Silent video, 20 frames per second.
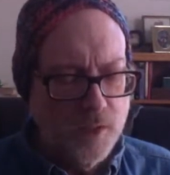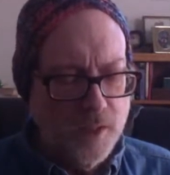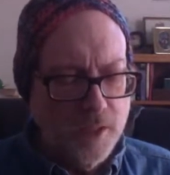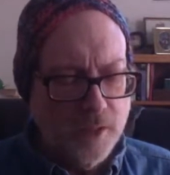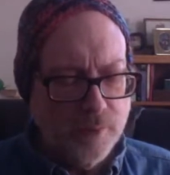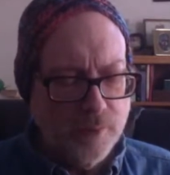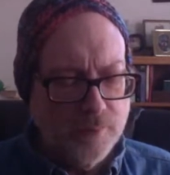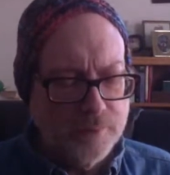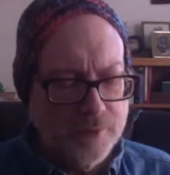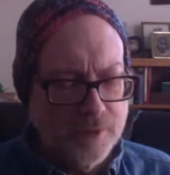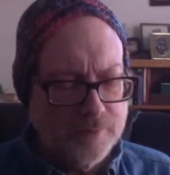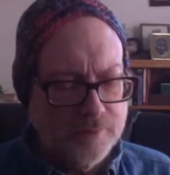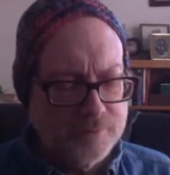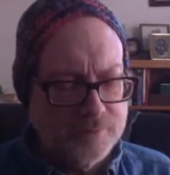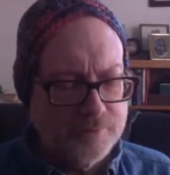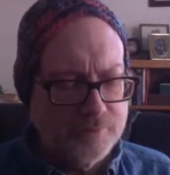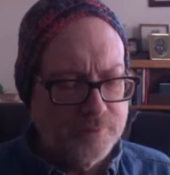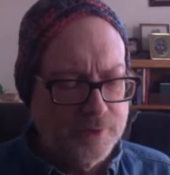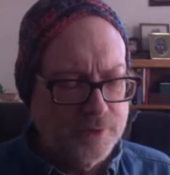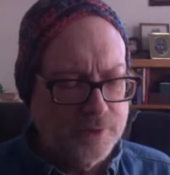would have to
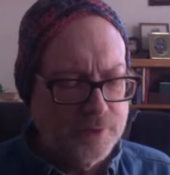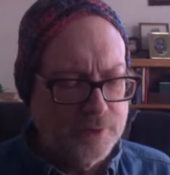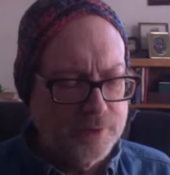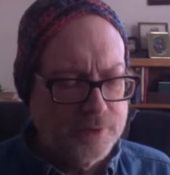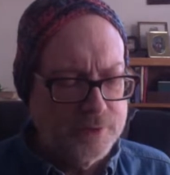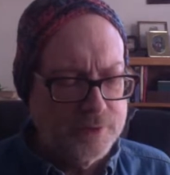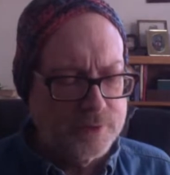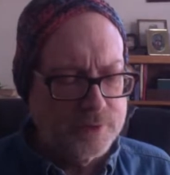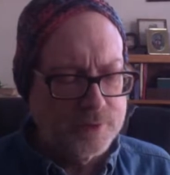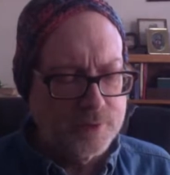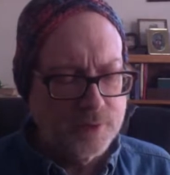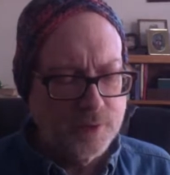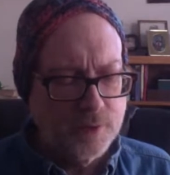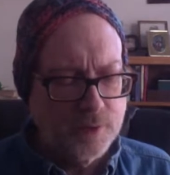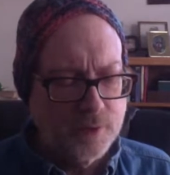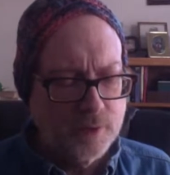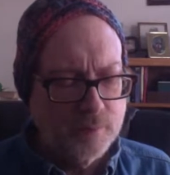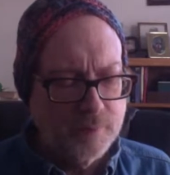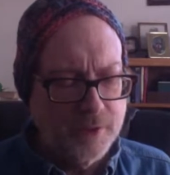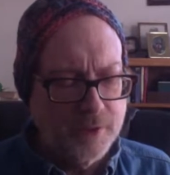find
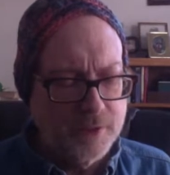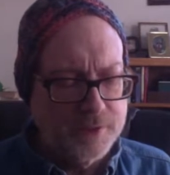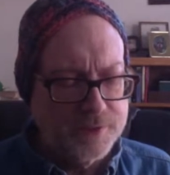a